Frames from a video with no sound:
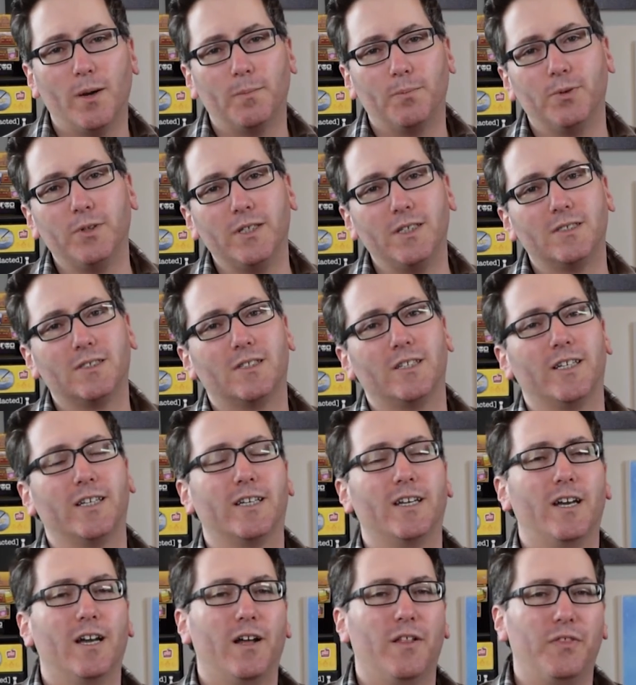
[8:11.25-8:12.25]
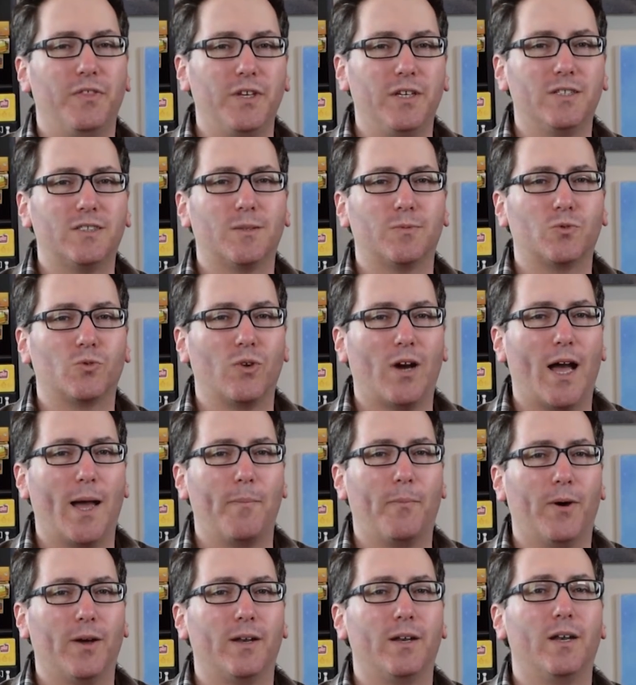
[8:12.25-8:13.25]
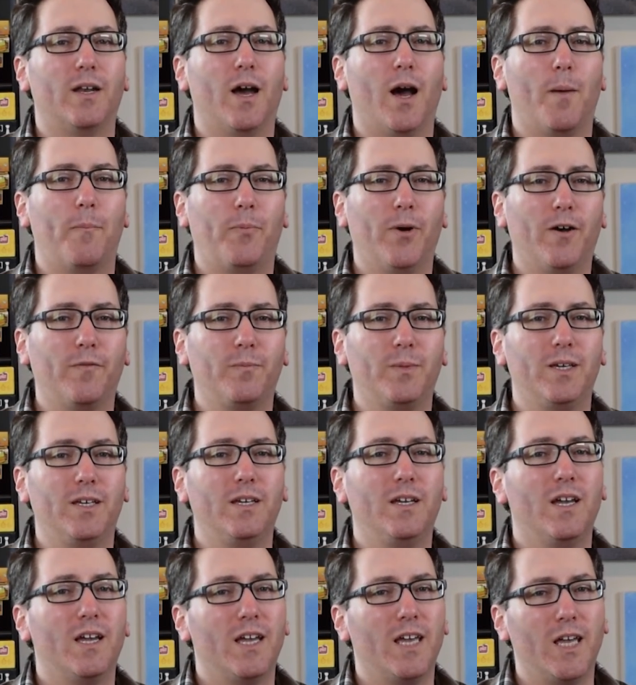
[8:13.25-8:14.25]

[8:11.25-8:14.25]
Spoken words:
please click the subscribe button above me.